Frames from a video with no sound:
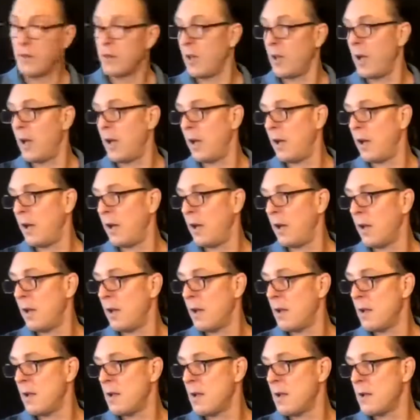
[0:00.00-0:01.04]

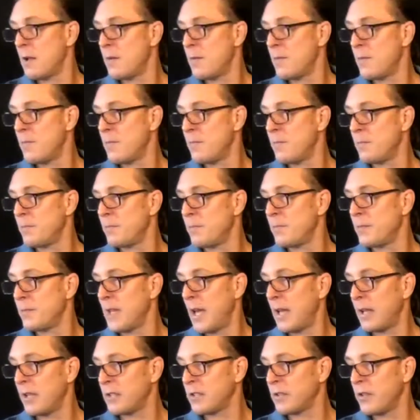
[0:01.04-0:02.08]

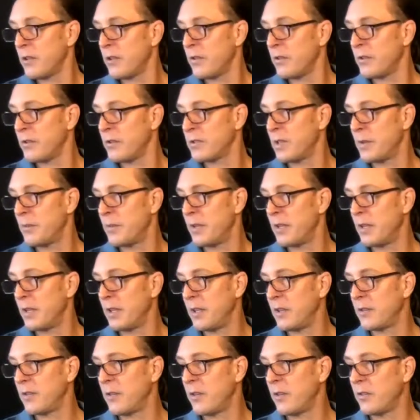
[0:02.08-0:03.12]
Yeah, let's go through some of
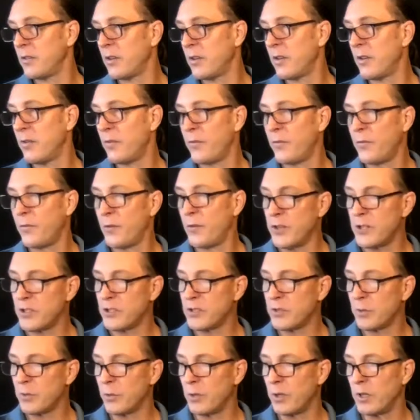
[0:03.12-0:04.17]
these. So the
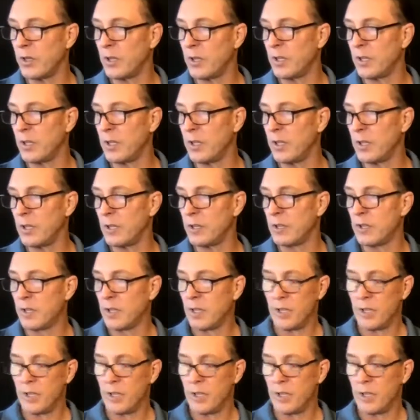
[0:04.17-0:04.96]
first one here,